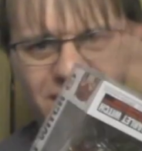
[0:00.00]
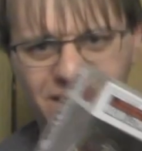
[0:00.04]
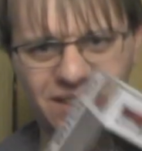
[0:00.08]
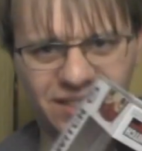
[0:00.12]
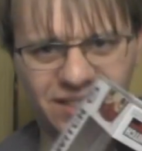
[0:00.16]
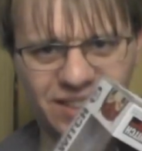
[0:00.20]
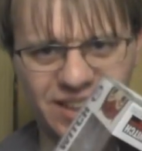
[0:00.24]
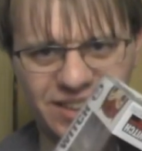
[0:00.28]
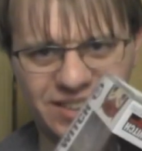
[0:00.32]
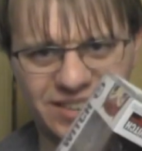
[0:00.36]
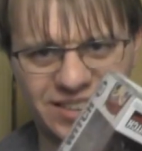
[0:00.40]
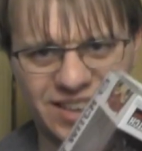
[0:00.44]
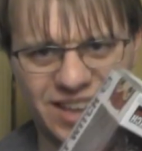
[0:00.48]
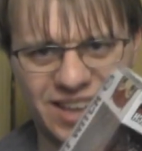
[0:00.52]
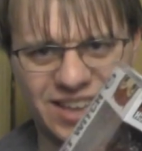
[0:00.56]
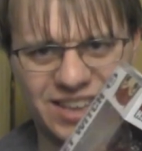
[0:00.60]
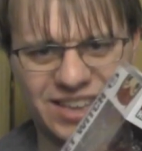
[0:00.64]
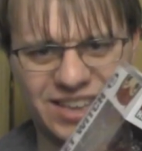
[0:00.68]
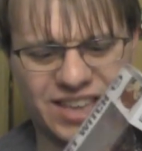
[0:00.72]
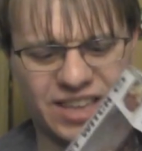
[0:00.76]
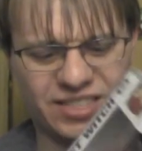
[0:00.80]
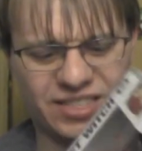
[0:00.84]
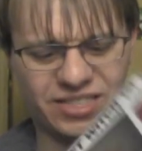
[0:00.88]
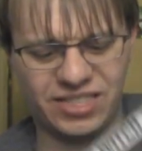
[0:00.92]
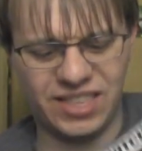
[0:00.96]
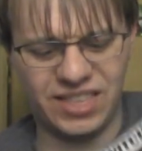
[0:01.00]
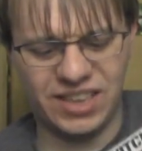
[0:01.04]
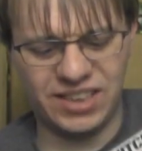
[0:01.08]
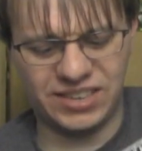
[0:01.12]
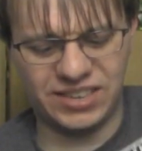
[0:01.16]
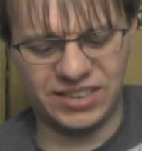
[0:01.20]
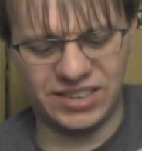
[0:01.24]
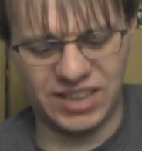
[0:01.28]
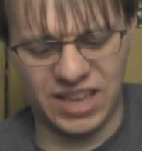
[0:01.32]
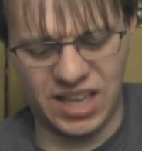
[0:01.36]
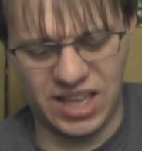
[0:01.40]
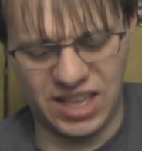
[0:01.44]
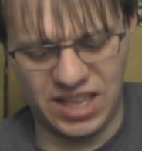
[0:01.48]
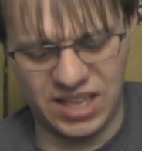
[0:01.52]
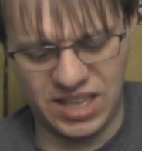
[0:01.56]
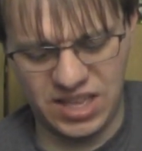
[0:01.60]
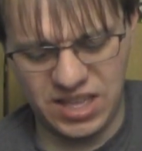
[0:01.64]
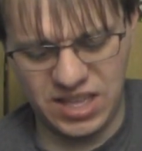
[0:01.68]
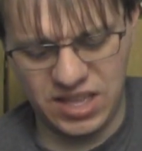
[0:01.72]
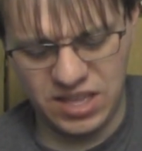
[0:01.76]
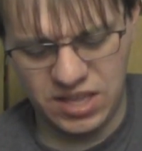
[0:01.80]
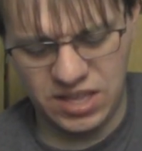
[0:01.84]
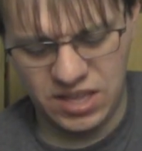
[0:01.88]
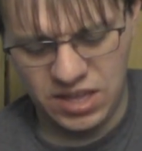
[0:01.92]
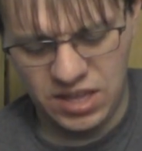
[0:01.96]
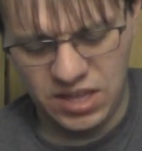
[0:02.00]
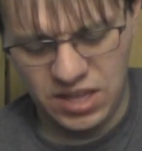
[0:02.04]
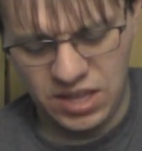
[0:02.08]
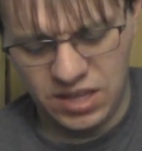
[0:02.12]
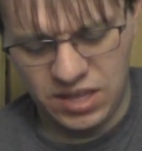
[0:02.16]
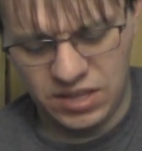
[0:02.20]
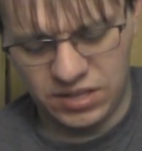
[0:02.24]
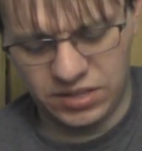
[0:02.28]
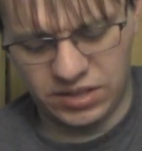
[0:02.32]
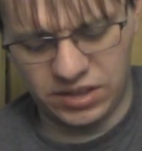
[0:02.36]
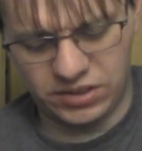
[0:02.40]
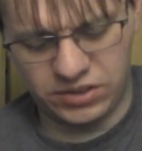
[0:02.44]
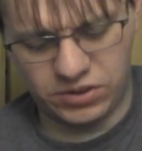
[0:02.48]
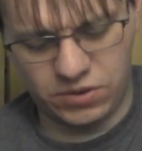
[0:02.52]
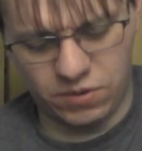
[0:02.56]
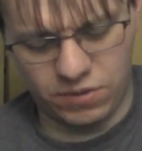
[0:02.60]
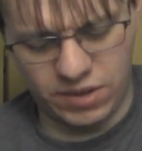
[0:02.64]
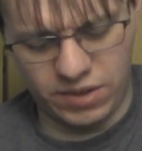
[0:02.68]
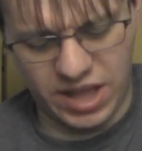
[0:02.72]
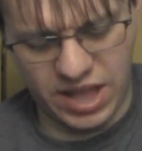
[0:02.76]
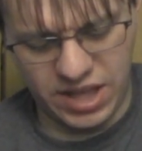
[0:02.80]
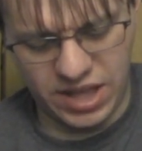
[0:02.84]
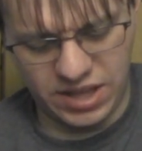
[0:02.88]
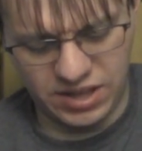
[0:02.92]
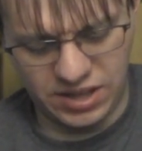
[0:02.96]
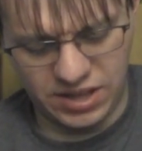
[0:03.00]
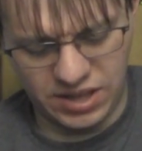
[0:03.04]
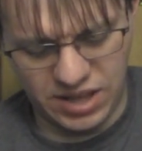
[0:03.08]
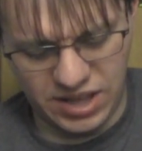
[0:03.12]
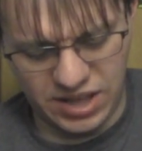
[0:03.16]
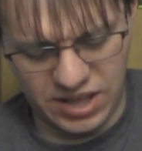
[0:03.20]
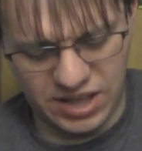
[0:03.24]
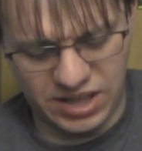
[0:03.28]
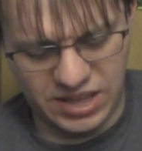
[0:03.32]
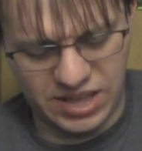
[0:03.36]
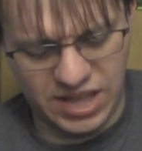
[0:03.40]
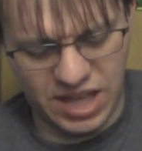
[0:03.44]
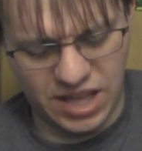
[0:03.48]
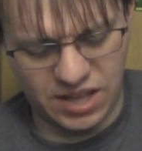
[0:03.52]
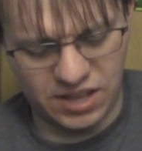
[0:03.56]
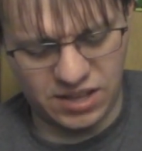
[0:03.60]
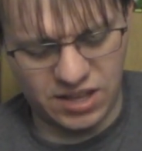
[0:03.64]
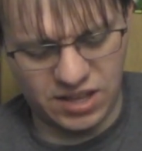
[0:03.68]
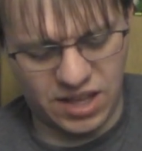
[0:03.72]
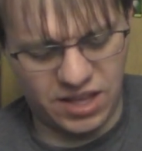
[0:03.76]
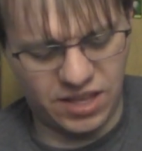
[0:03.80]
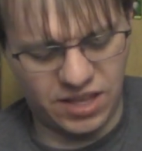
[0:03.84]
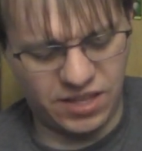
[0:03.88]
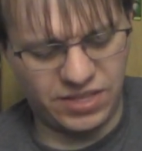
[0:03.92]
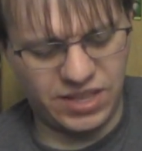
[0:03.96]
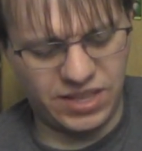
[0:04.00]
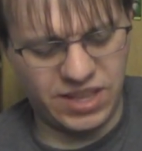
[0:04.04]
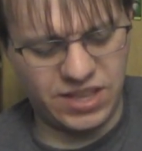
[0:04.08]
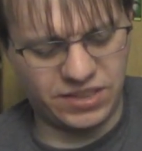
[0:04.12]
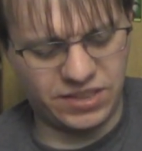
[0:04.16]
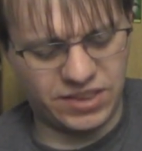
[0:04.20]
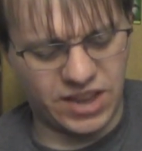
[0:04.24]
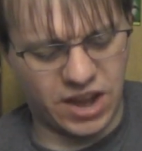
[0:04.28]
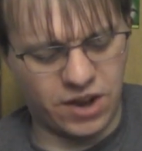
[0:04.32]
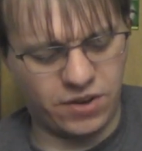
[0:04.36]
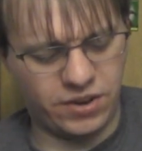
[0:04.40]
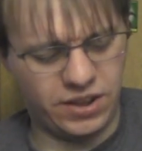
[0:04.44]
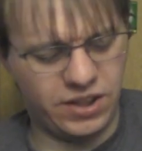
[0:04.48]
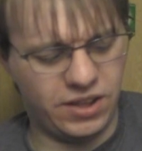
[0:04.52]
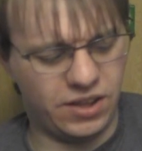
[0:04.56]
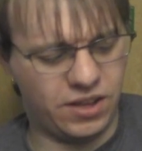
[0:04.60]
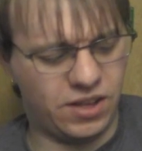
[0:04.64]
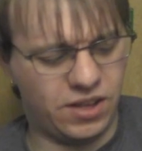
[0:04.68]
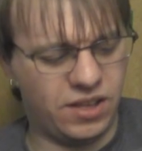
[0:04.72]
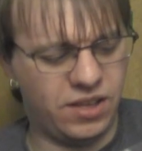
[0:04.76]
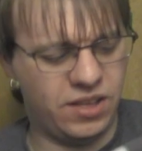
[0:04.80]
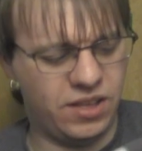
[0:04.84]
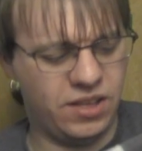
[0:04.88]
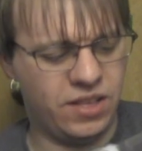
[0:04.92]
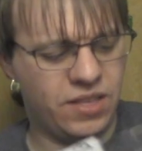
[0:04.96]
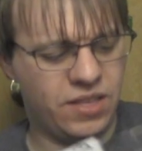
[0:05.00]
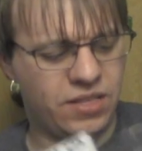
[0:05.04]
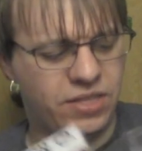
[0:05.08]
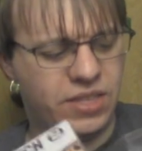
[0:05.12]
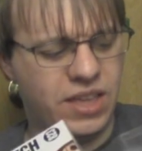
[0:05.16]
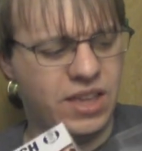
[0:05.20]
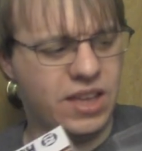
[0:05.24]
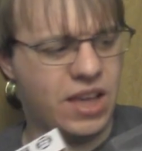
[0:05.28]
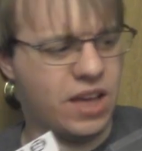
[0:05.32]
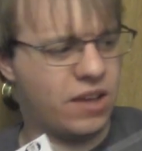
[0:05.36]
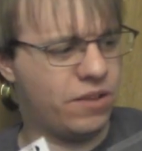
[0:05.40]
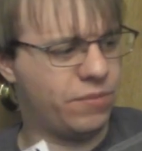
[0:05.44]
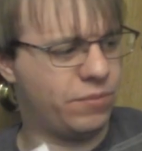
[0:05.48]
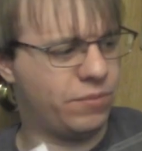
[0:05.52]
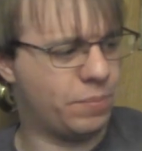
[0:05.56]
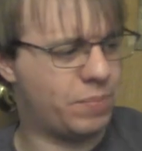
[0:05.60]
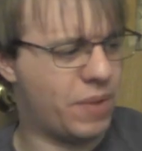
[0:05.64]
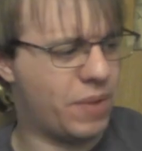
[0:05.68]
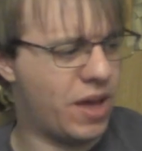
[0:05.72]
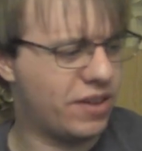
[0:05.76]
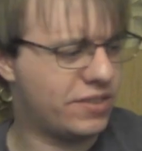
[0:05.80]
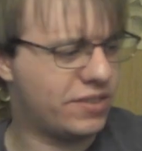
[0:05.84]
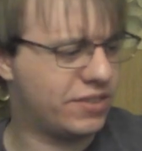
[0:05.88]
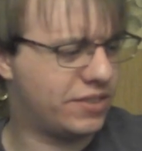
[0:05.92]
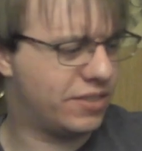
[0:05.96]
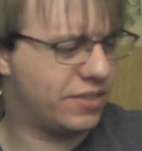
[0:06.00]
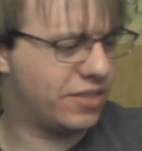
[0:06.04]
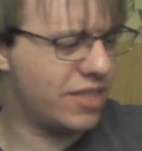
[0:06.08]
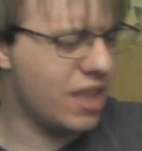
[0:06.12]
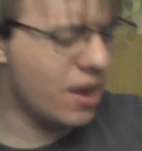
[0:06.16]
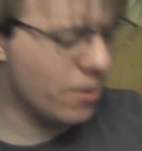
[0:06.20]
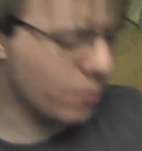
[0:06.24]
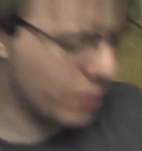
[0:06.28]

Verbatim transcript: let's get this, let's go ahead and get the entire thing out of the box. There